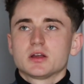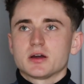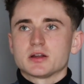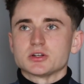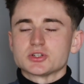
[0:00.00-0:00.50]

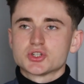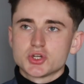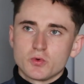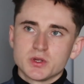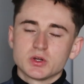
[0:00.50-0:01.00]
kind of
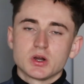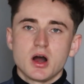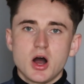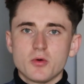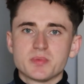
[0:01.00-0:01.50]
showing
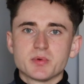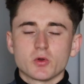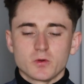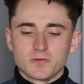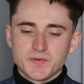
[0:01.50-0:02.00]
how people
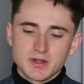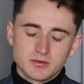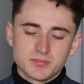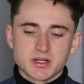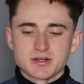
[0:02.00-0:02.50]
will
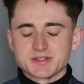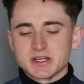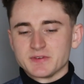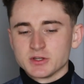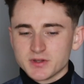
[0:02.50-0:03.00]
feel, because
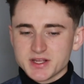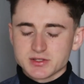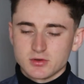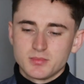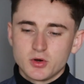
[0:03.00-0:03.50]
at the end of the day,
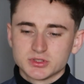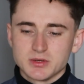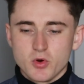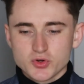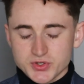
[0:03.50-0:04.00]
it's all about
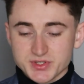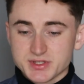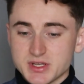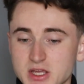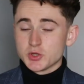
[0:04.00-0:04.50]

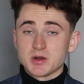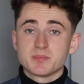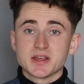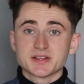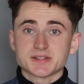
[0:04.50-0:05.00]
emotions. Human
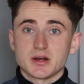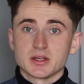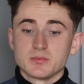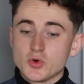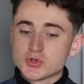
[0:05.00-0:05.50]
beings are
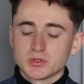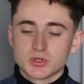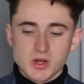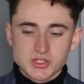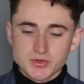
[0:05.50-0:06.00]
emotional
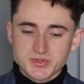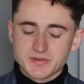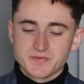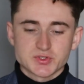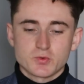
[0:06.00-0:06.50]
creatures.
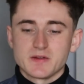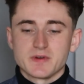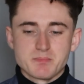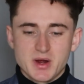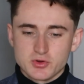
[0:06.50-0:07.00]
That's why they buy